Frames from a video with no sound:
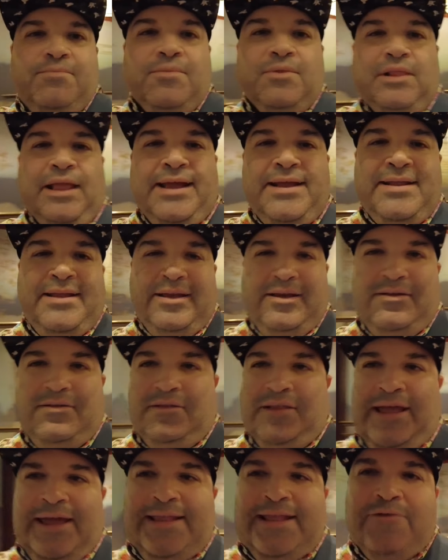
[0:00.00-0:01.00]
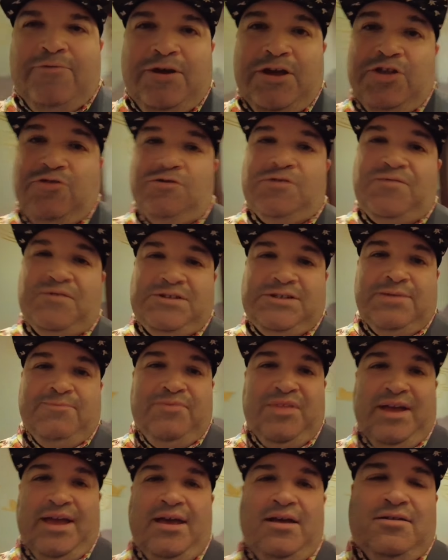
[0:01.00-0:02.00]
lightning lane that we could use for
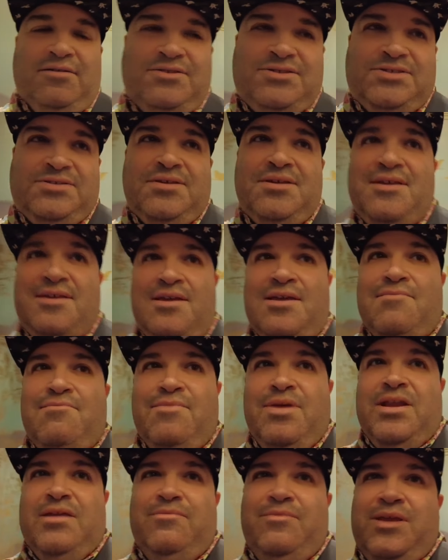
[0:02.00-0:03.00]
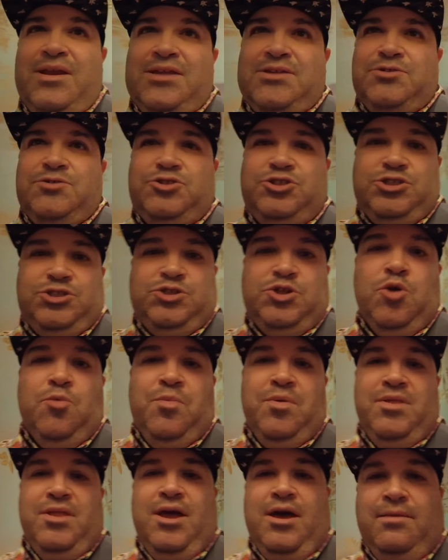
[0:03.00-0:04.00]
something else. Minnie Minnie's just
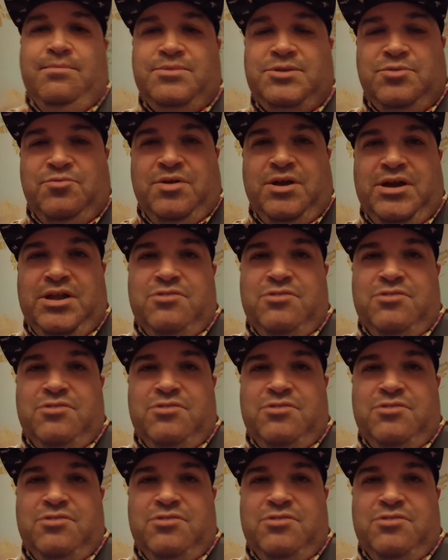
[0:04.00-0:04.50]
opened up, so we're going to